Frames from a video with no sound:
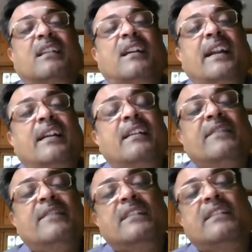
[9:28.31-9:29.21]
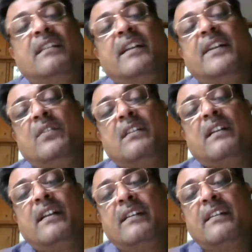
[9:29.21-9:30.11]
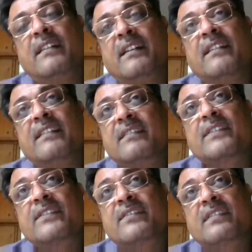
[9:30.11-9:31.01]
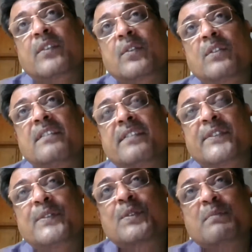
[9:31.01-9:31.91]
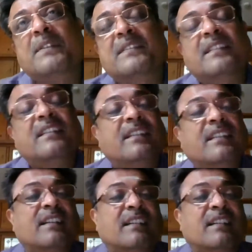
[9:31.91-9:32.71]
And we had relied on a 1997 circular issued by the